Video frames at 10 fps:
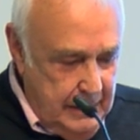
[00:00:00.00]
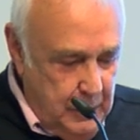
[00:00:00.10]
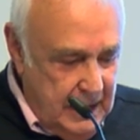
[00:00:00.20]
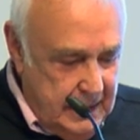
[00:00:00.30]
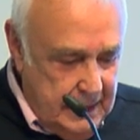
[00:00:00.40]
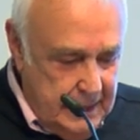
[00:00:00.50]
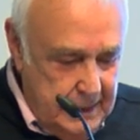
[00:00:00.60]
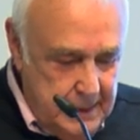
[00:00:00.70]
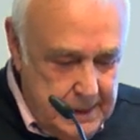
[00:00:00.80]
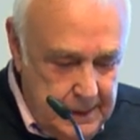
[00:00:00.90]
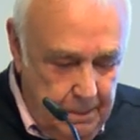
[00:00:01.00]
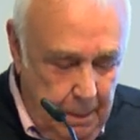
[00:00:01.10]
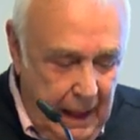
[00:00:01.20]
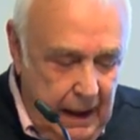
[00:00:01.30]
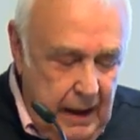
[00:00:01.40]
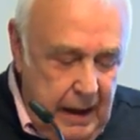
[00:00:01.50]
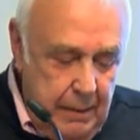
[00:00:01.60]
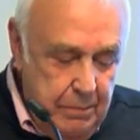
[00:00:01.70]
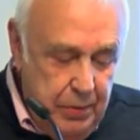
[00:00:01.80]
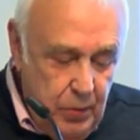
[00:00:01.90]
with a conclusion.
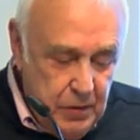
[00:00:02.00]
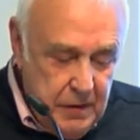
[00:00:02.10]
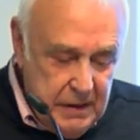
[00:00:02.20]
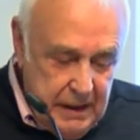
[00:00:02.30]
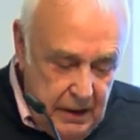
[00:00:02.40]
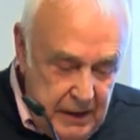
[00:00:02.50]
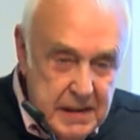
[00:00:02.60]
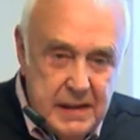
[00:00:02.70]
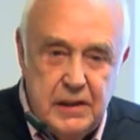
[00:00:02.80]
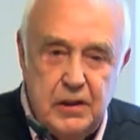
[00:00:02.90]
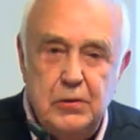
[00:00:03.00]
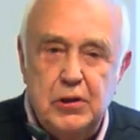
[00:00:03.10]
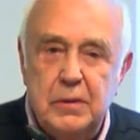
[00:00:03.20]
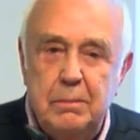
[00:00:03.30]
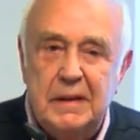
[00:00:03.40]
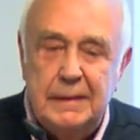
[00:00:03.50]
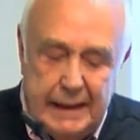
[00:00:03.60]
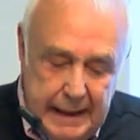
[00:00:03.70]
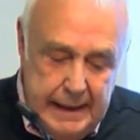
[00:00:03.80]
Important though institution building